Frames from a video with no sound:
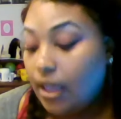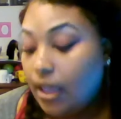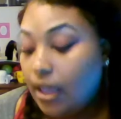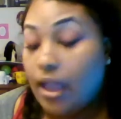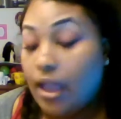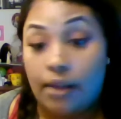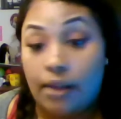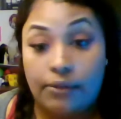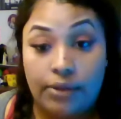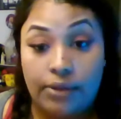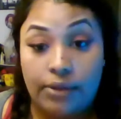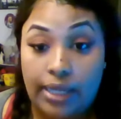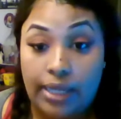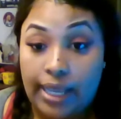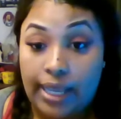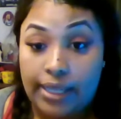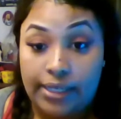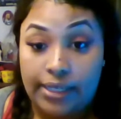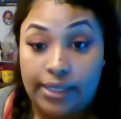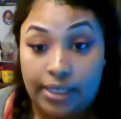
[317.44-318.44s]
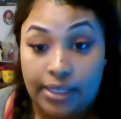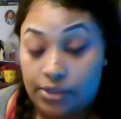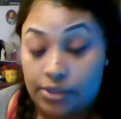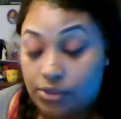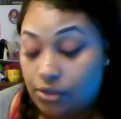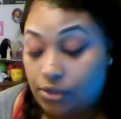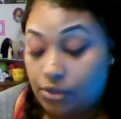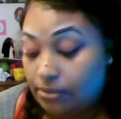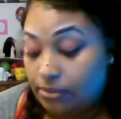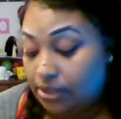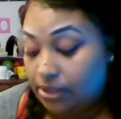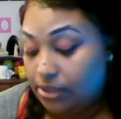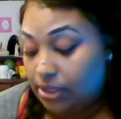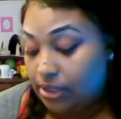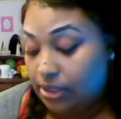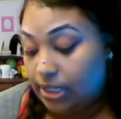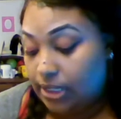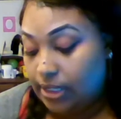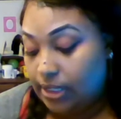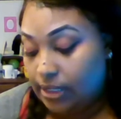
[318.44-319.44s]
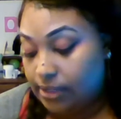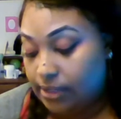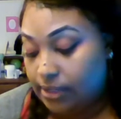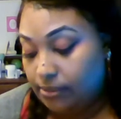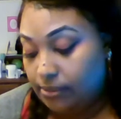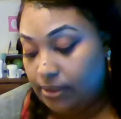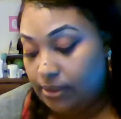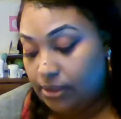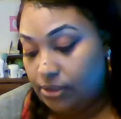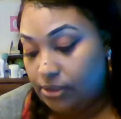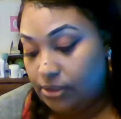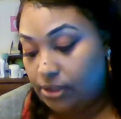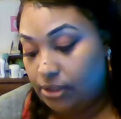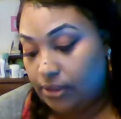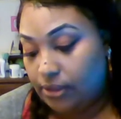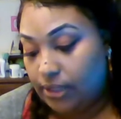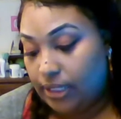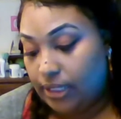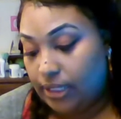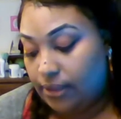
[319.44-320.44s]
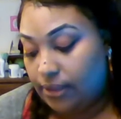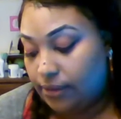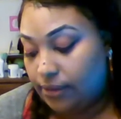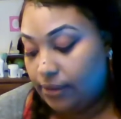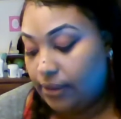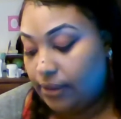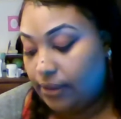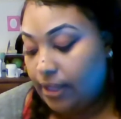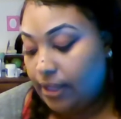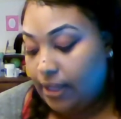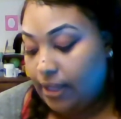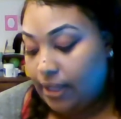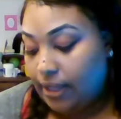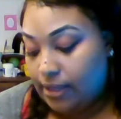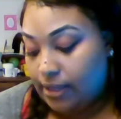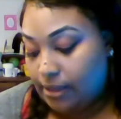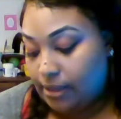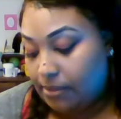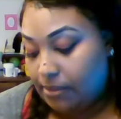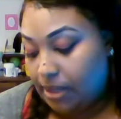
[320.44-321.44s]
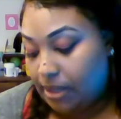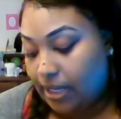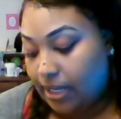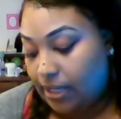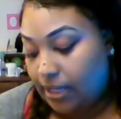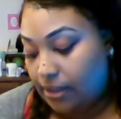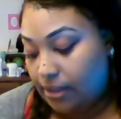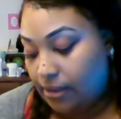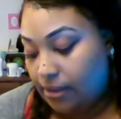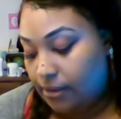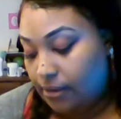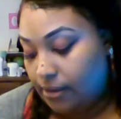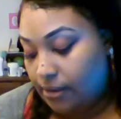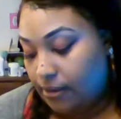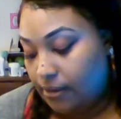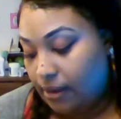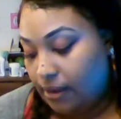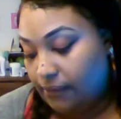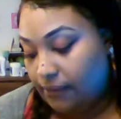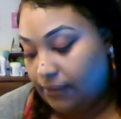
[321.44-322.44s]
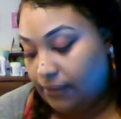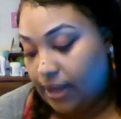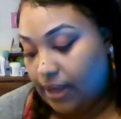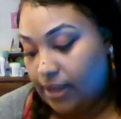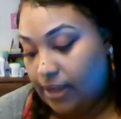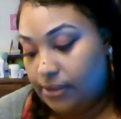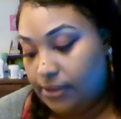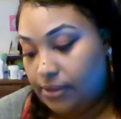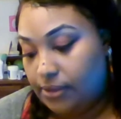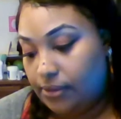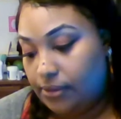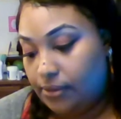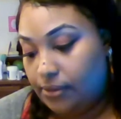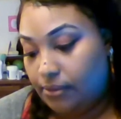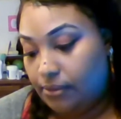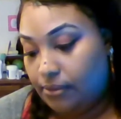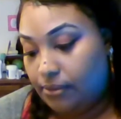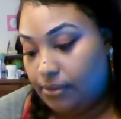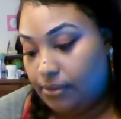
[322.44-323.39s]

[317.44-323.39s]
I really hadn't done too much in this one this year either. And I'm like, you know, I've got to